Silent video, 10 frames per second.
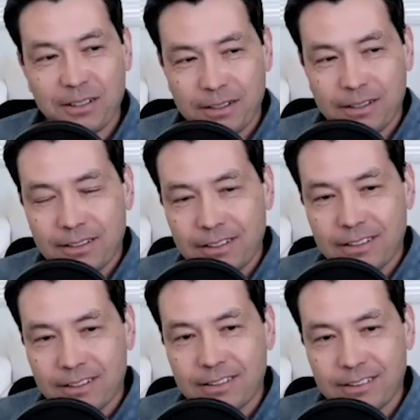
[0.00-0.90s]
it's a nice
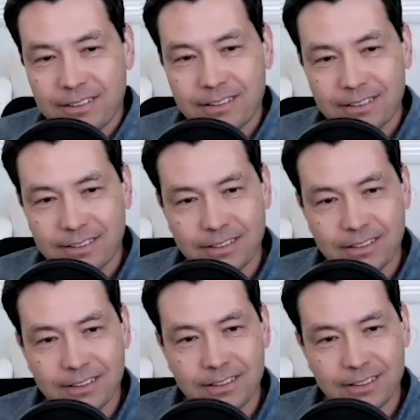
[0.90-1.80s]
place to visit, but
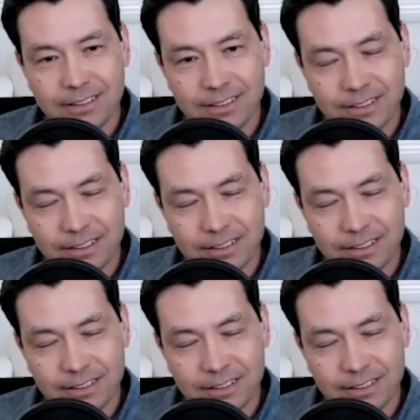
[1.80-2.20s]
you can't really